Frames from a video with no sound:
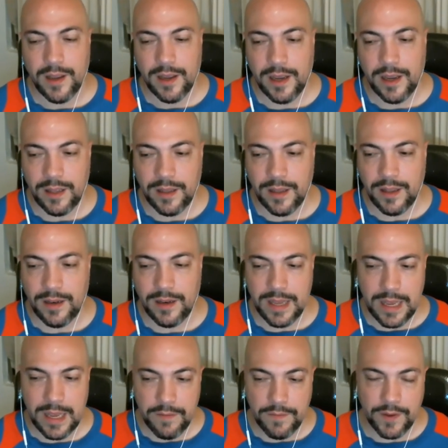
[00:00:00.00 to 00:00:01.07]
and then
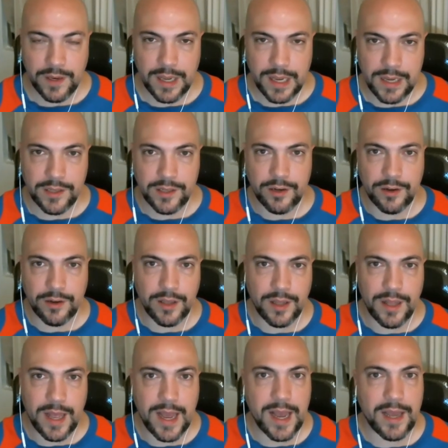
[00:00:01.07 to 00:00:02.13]
even easier
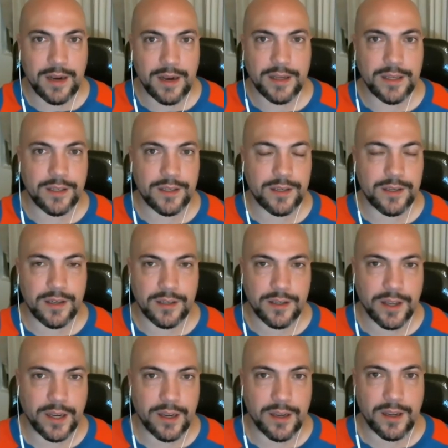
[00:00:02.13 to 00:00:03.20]
than that is is
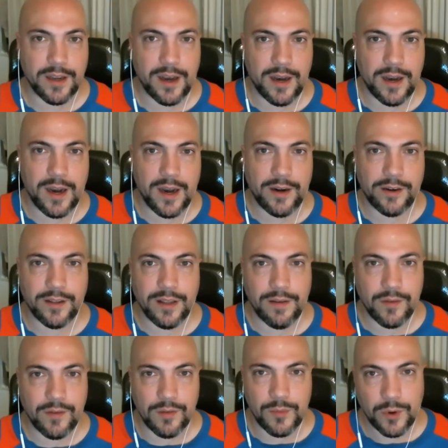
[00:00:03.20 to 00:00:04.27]
like a, a higher
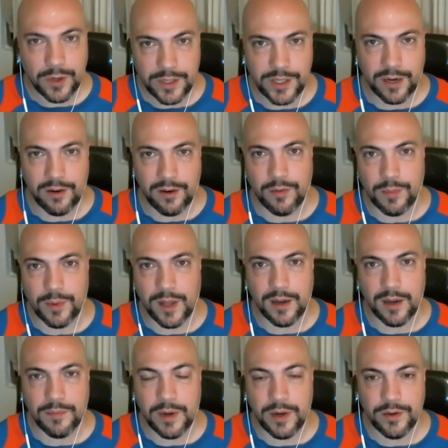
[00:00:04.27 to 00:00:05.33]
level, more general
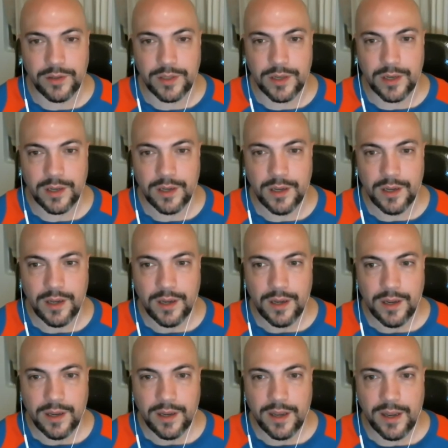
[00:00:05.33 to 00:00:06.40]
blog post.
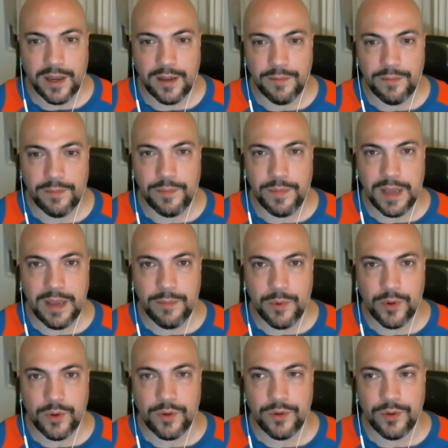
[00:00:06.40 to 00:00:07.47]
And
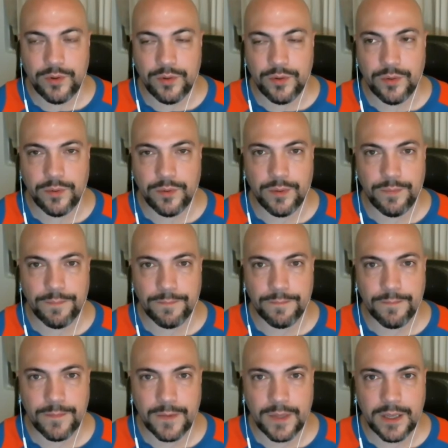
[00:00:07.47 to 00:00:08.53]
people who,
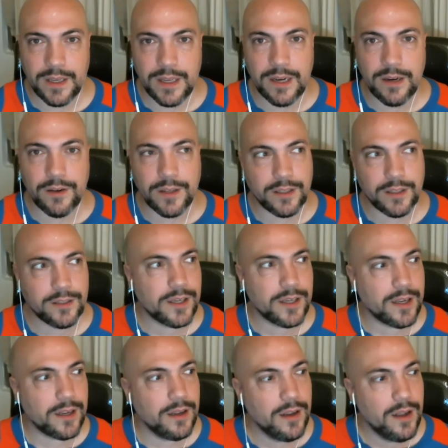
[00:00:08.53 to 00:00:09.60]
you know, it's like